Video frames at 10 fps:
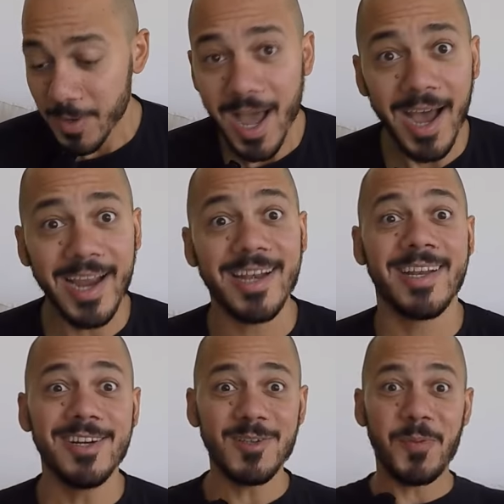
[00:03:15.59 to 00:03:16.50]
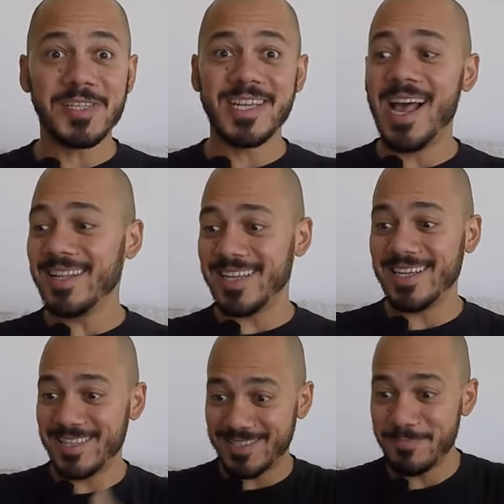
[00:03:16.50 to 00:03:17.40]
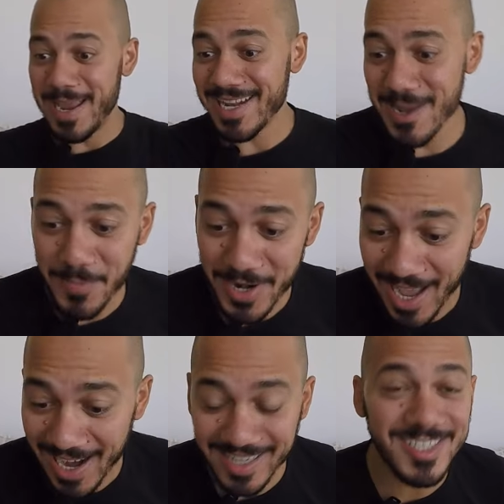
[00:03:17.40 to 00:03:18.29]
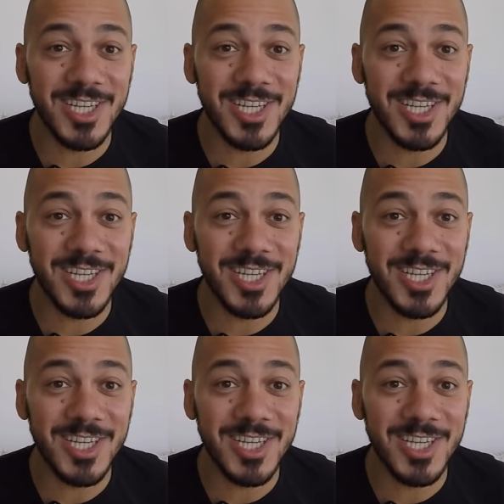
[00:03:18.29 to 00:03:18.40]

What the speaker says: Number nine, here's a personality. It's made number nine,